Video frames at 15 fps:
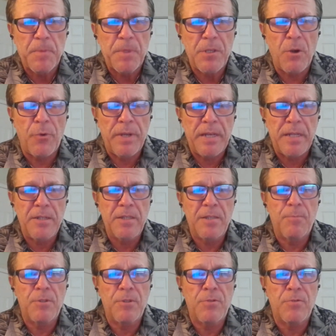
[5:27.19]
going into the
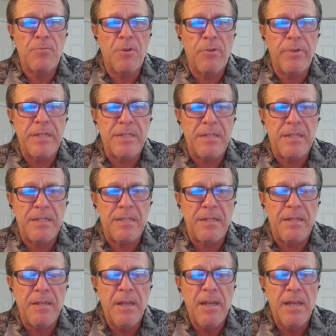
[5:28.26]
Brazil growing
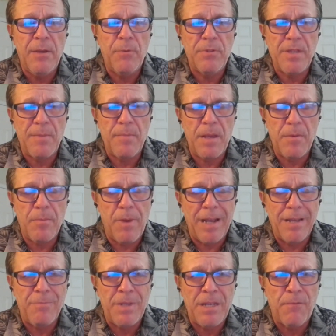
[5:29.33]
season and what that
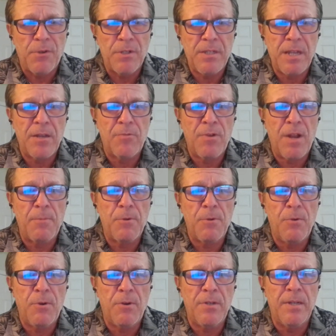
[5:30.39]
might mean for second crop
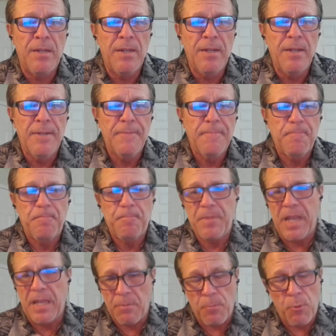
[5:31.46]
corn
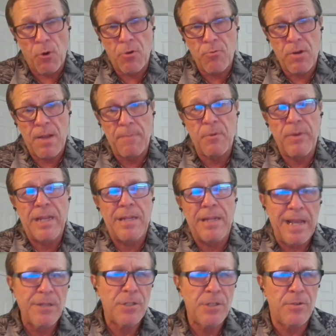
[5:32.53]
and the poor crop that we had
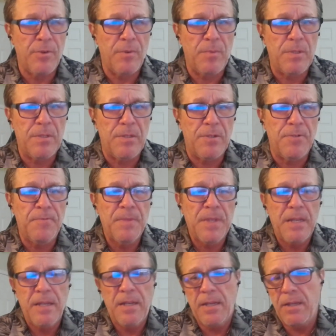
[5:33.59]
last year in Brazil.
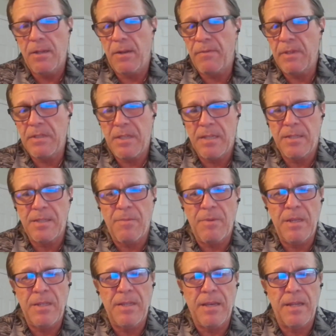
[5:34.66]
You know, everything says to
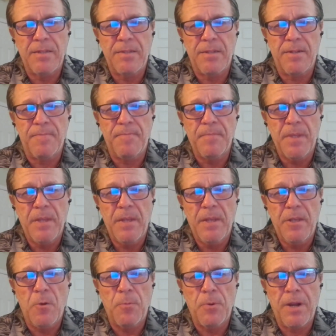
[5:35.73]
me that, um,
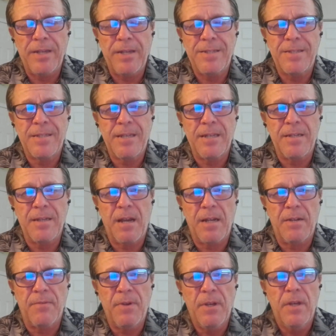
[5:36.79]
you know, prices can kind
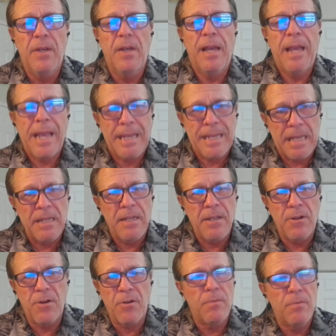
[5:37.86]
of hang in
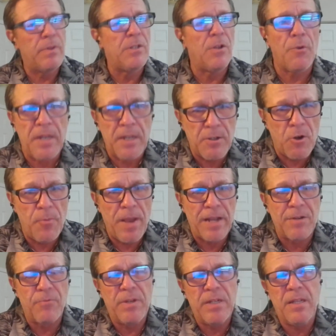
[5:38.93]
here. We don't need to go back
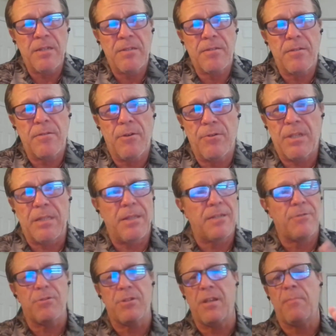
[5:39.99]
and retest the lows unless
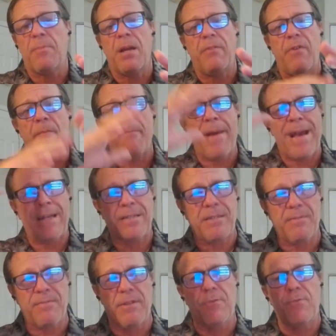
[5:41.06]
there's some kind of a
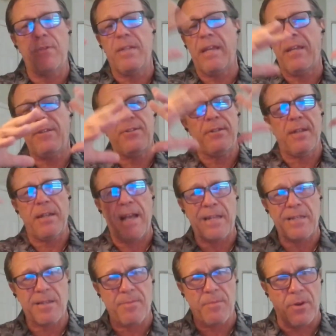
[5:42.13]
massive liquidation in
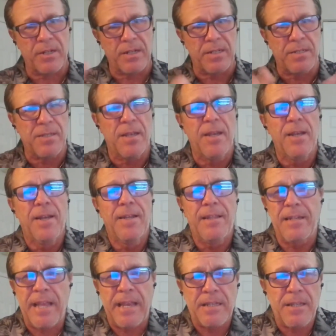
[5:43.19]
asset markets
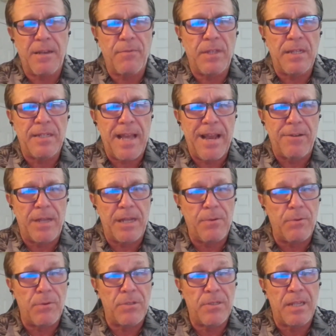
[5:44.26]
that takes everything down, like
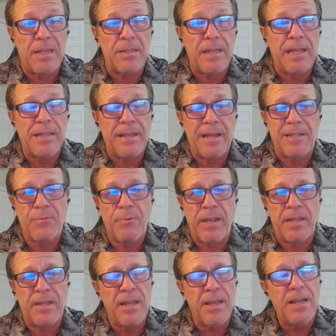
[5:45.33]
we were seeing late last
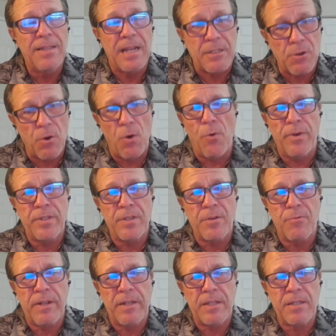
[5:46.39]
week. That's always a
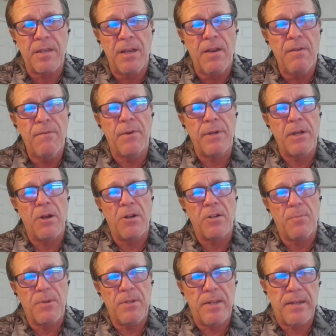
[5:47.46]
risk, very hard to
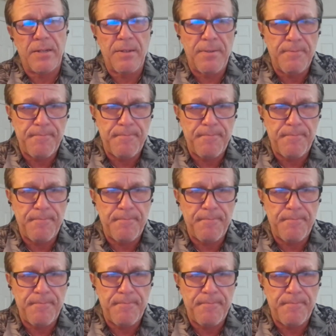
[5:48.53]
predict.